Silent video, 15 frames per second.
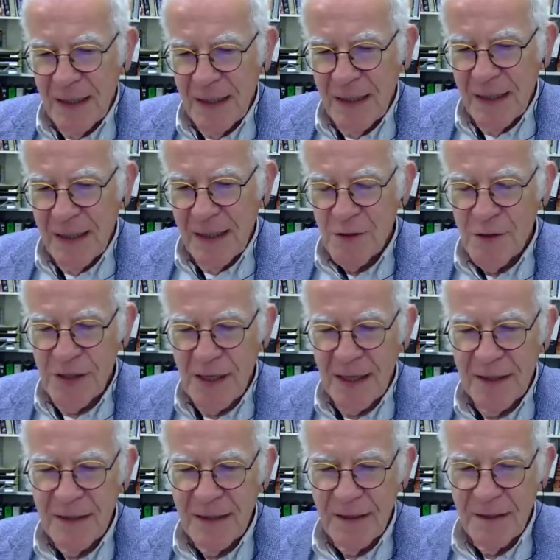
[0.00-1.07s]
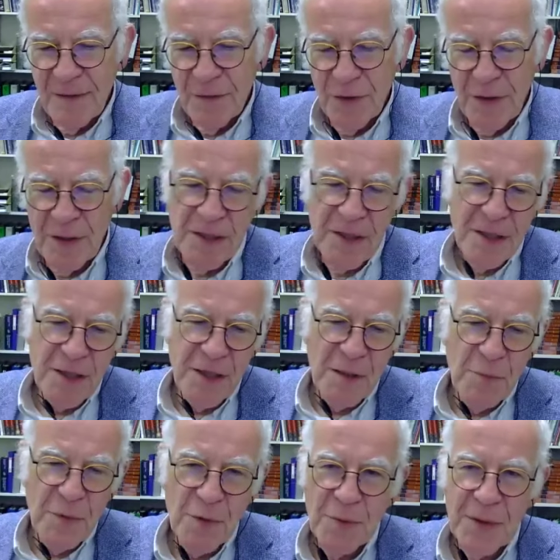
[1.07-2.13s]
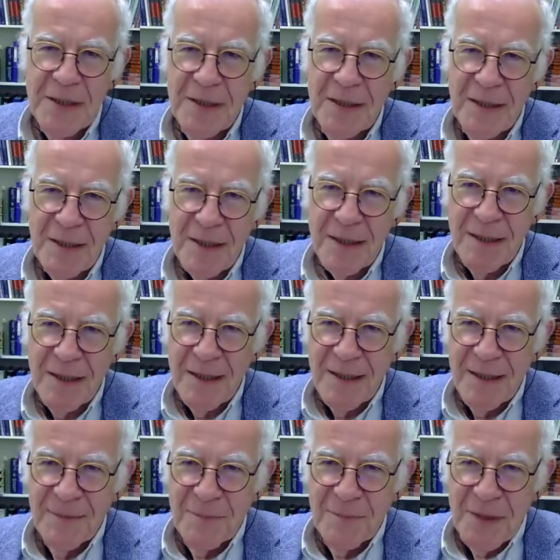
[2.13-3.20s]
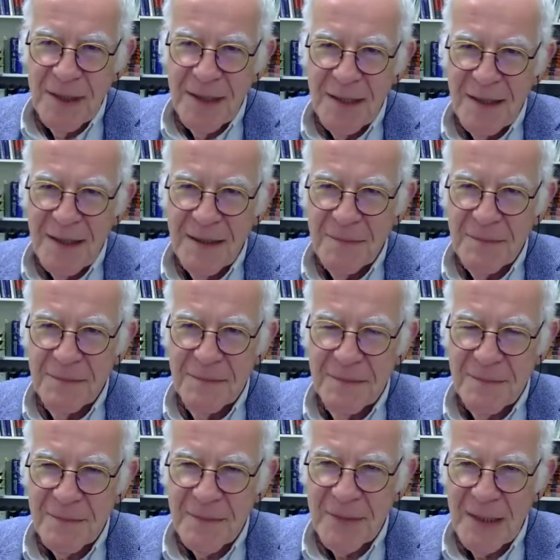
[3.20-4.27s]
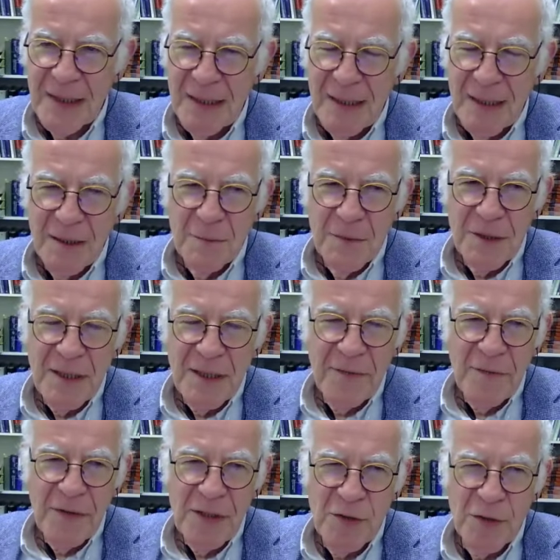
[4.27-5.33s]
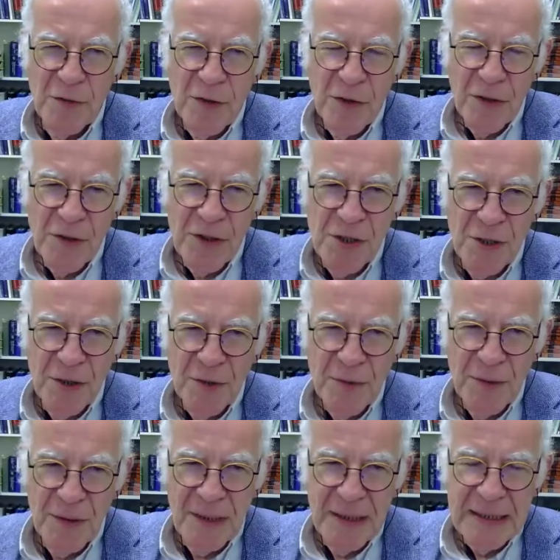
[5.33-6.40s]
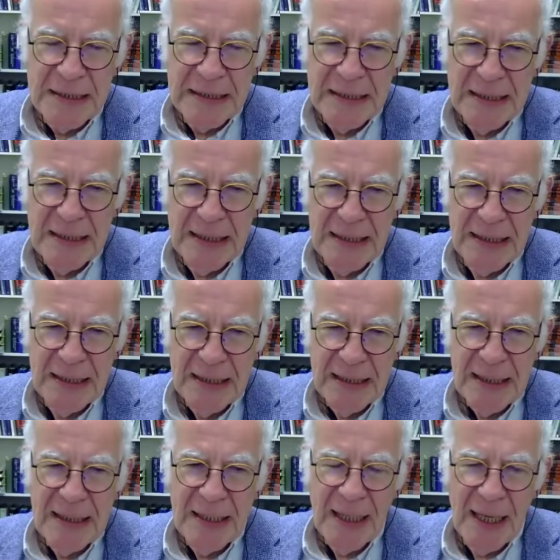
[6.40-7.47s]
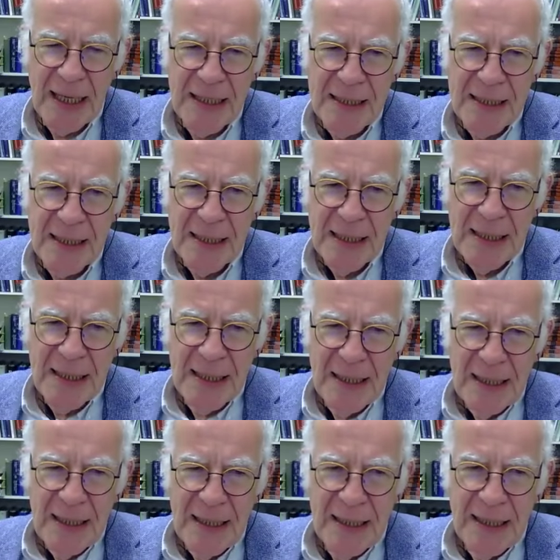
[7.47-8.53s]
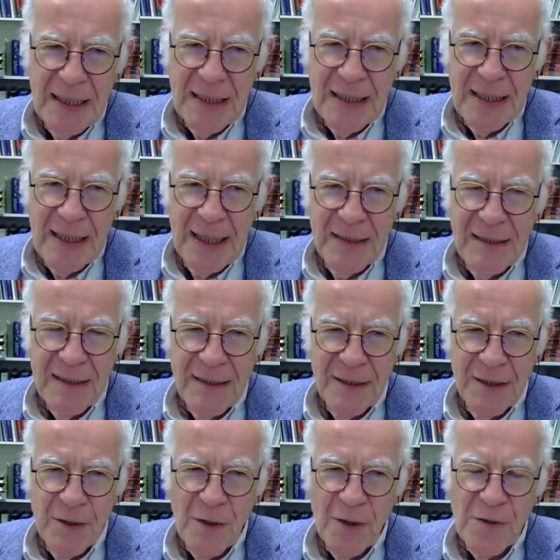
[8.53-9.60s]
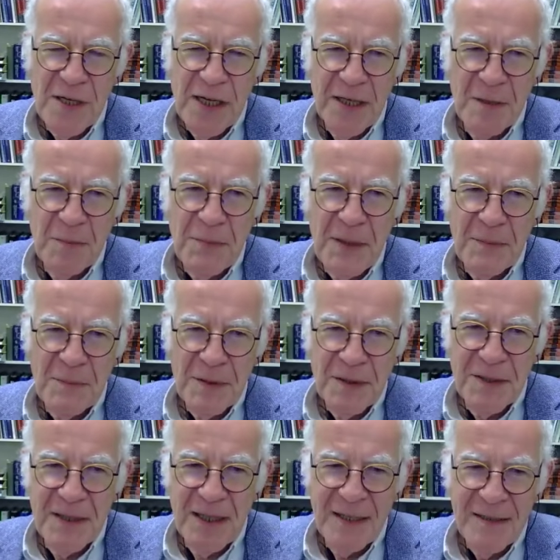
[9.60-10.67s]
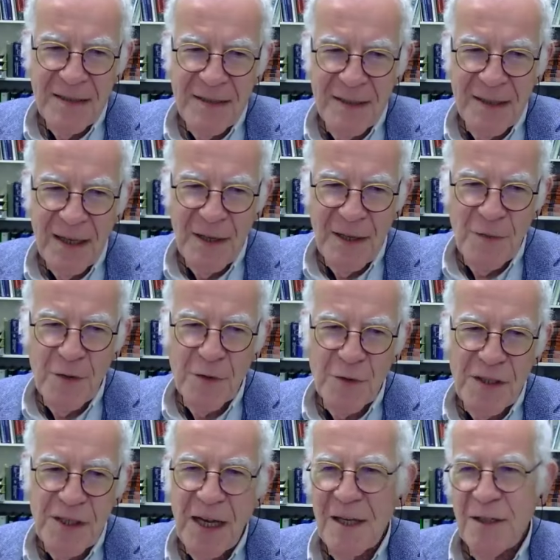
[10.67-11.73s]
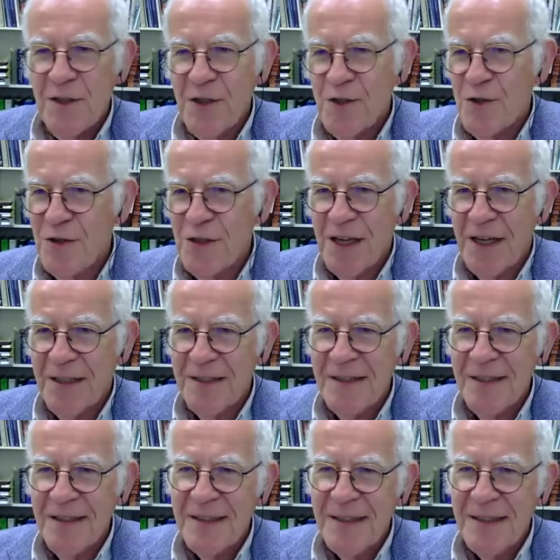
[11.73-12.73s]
in a society, for instance, in puberty. But then we should also realize that those are the people that have to change society.